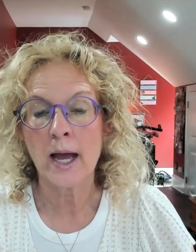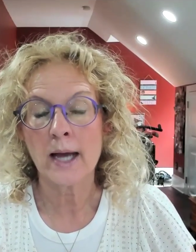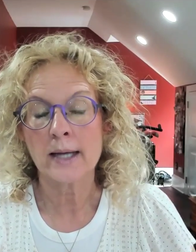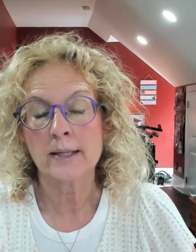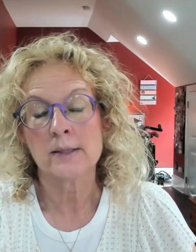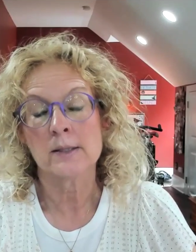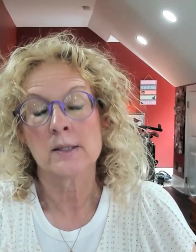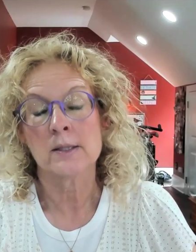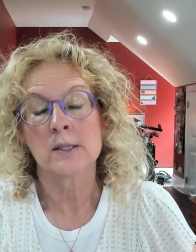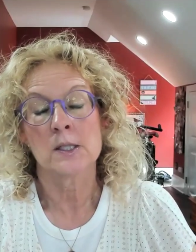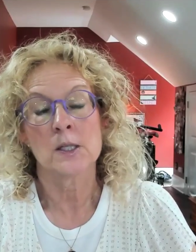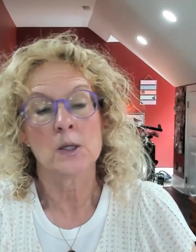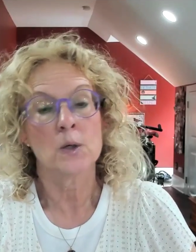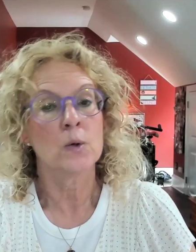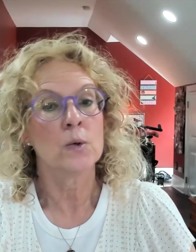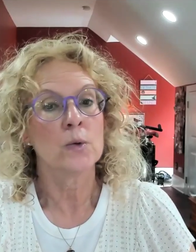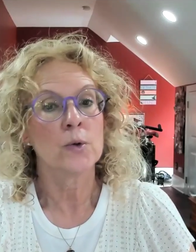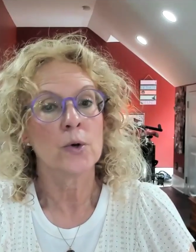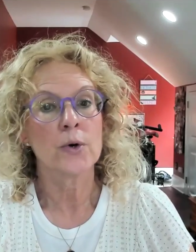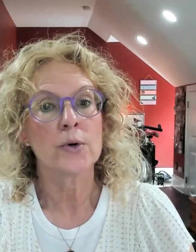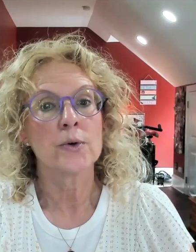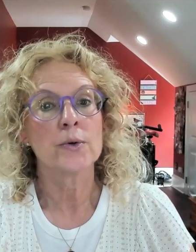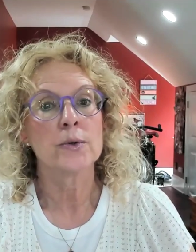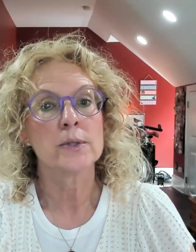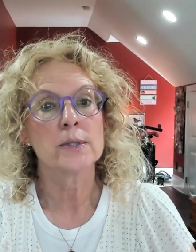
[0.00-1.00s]
I still
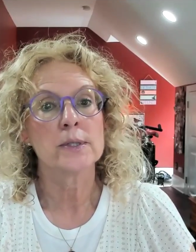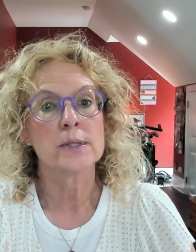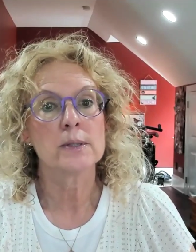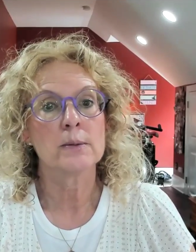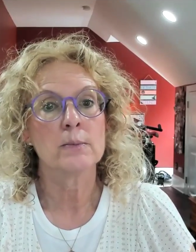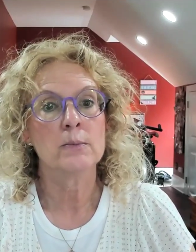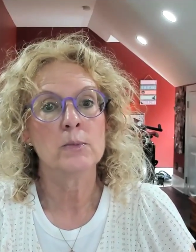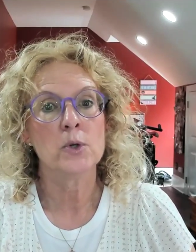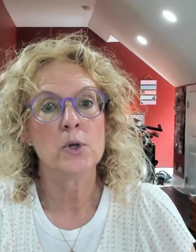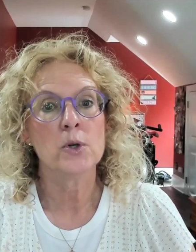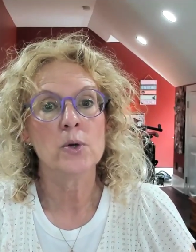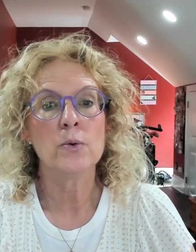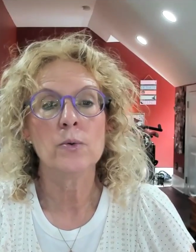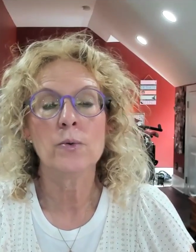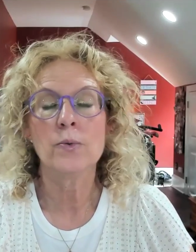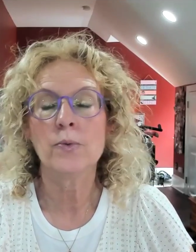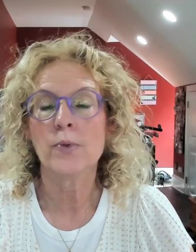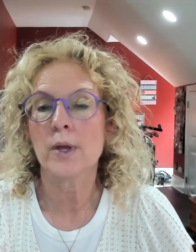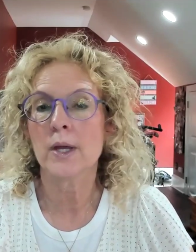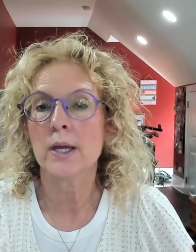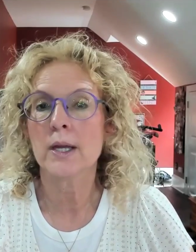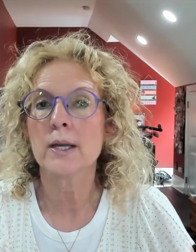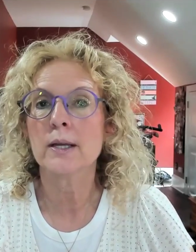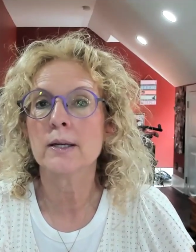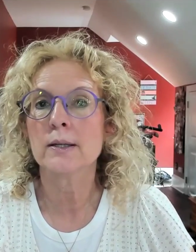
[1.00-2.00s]
learned some new
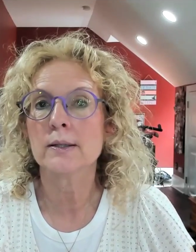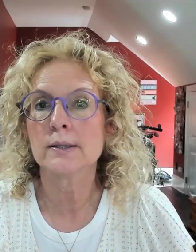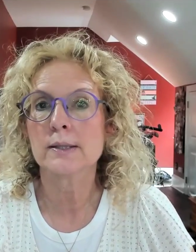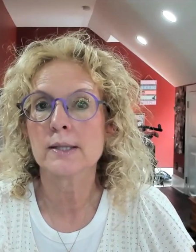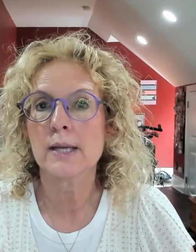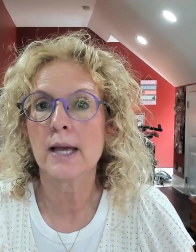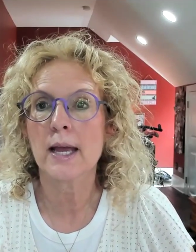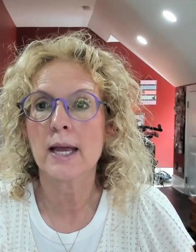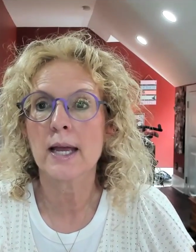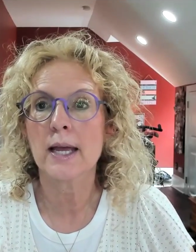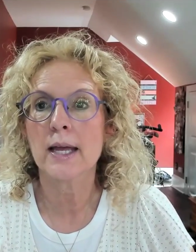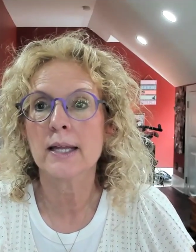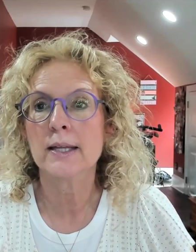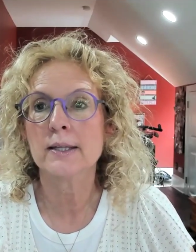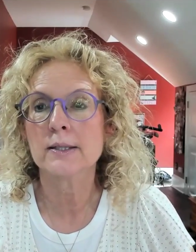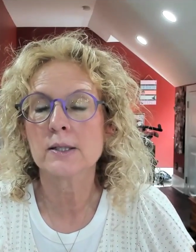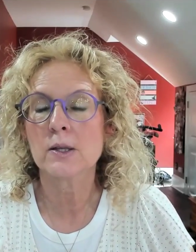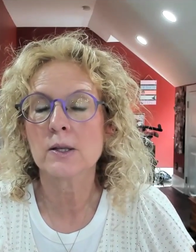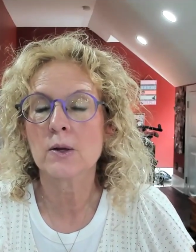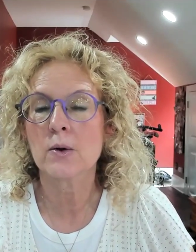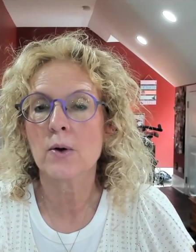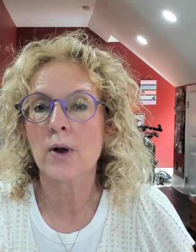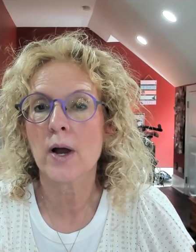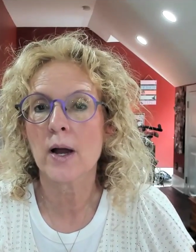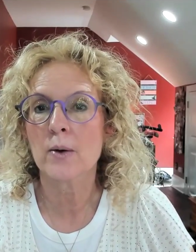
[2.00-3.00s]
things. And
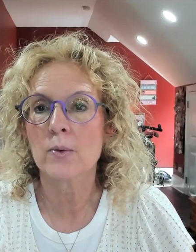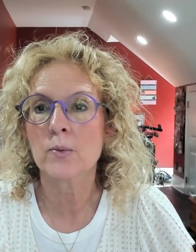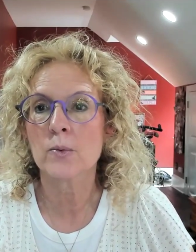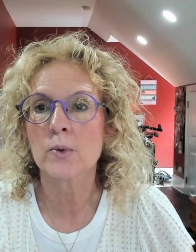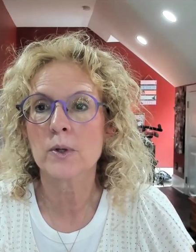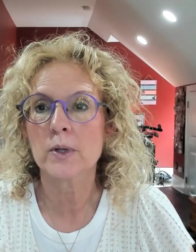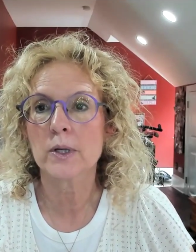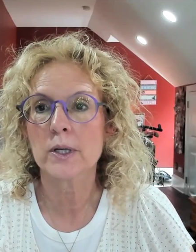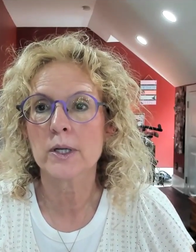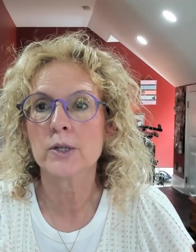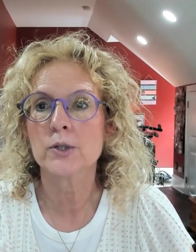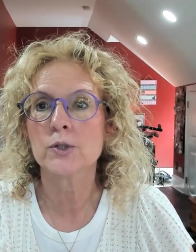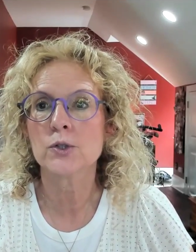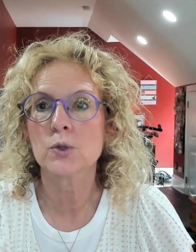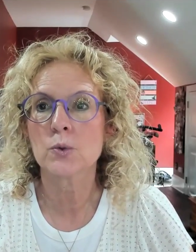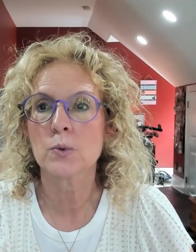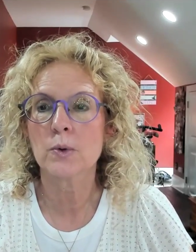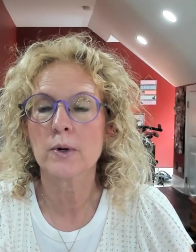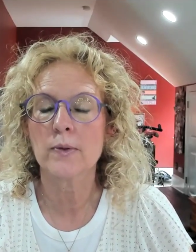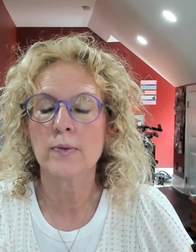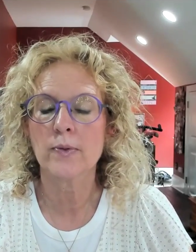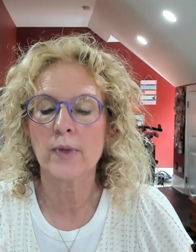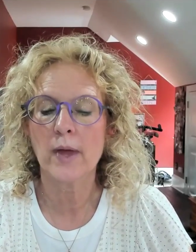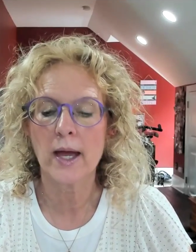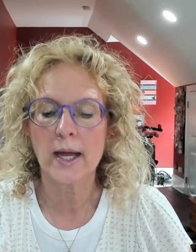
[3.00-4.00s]
so I really
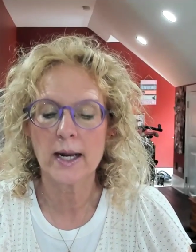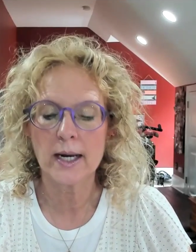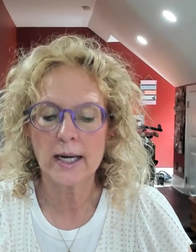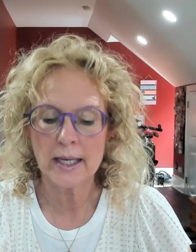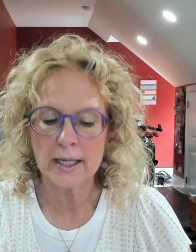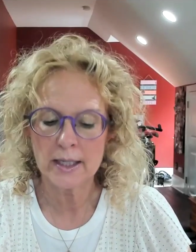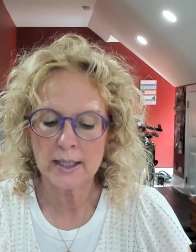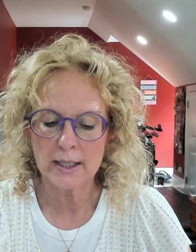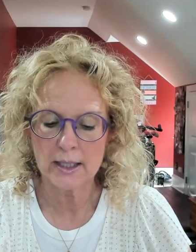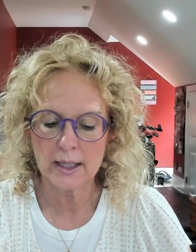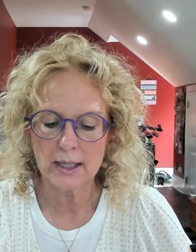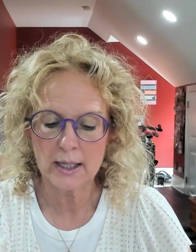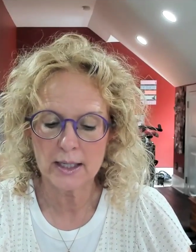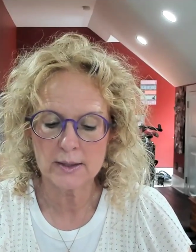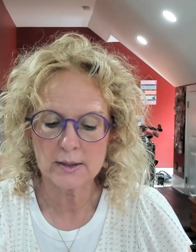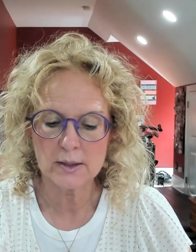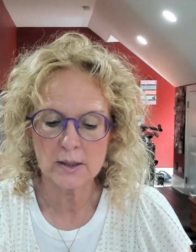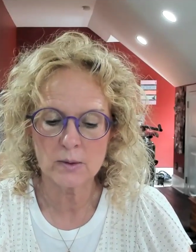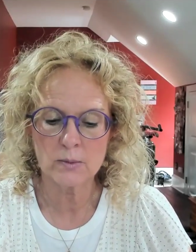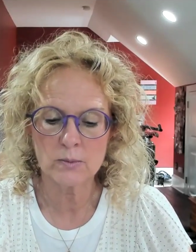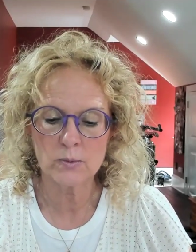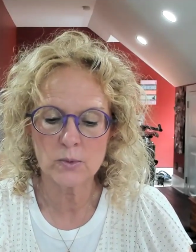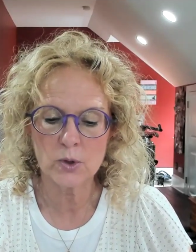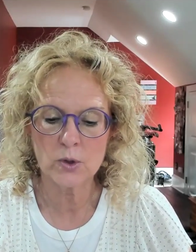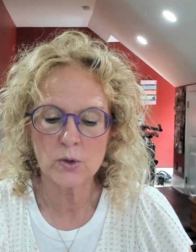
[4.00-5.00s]
enjoyed that and
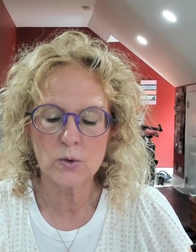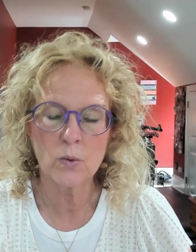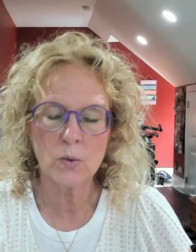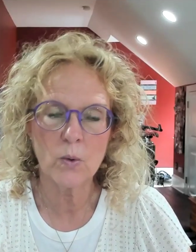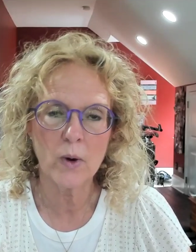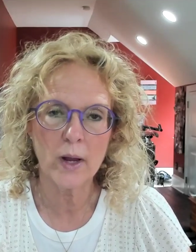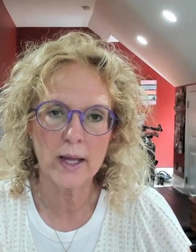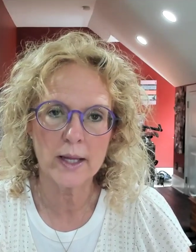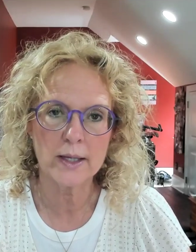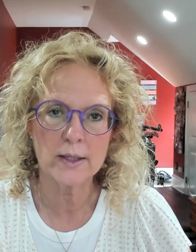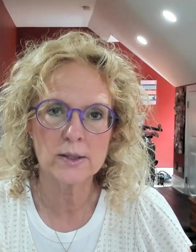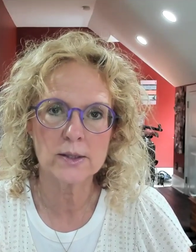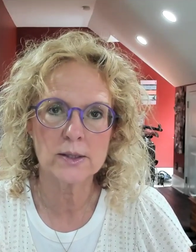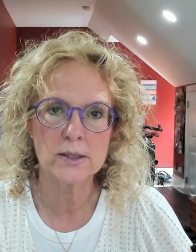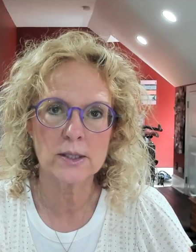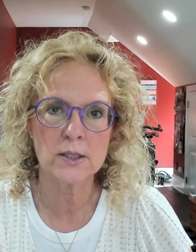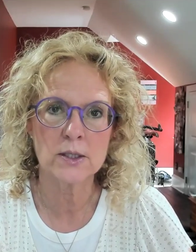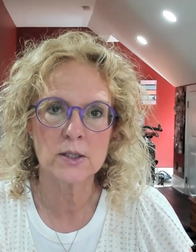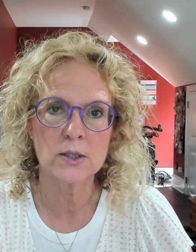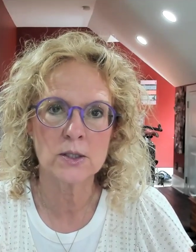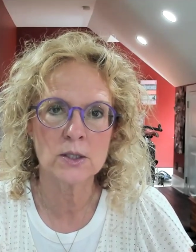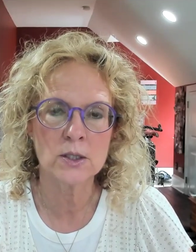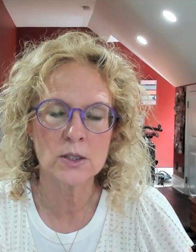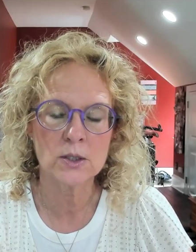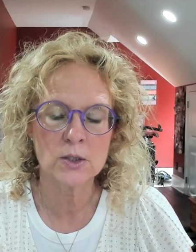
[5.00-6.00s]
some new ways
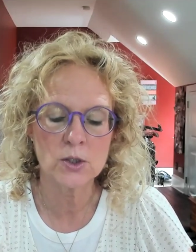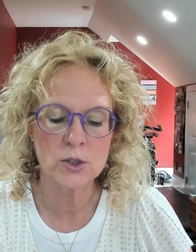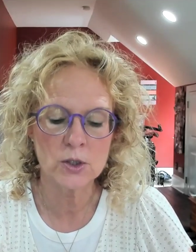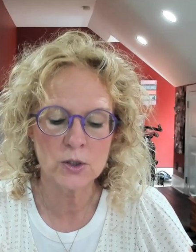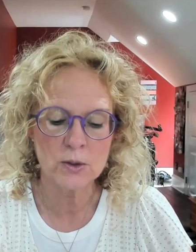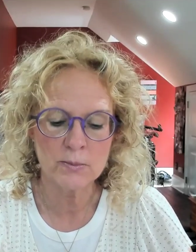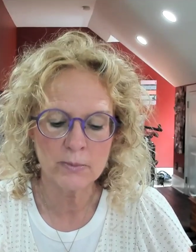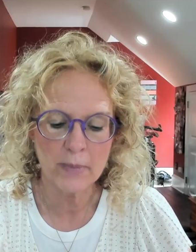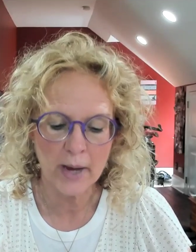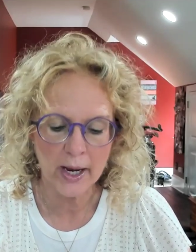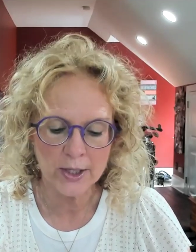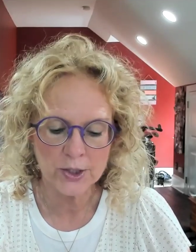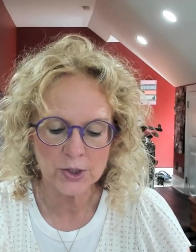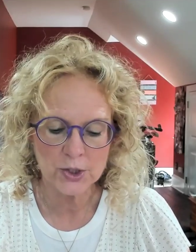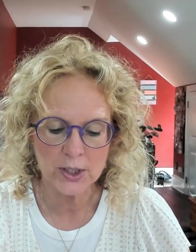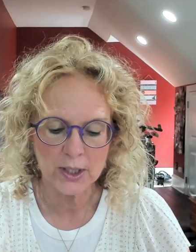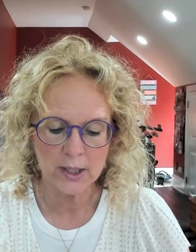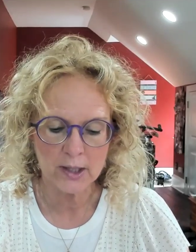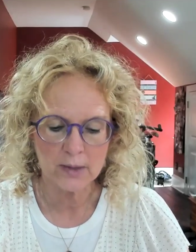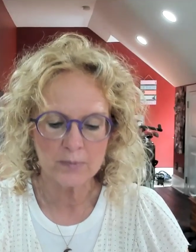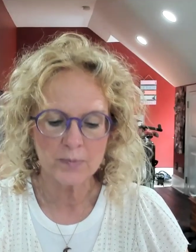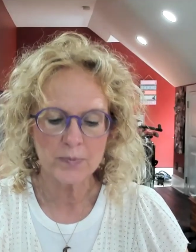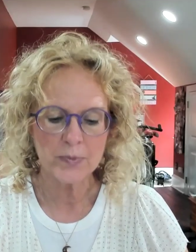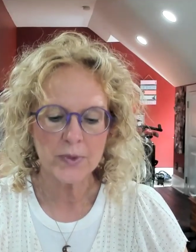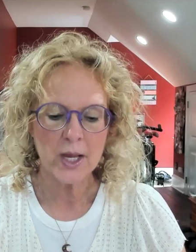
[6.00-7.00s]
to do magic.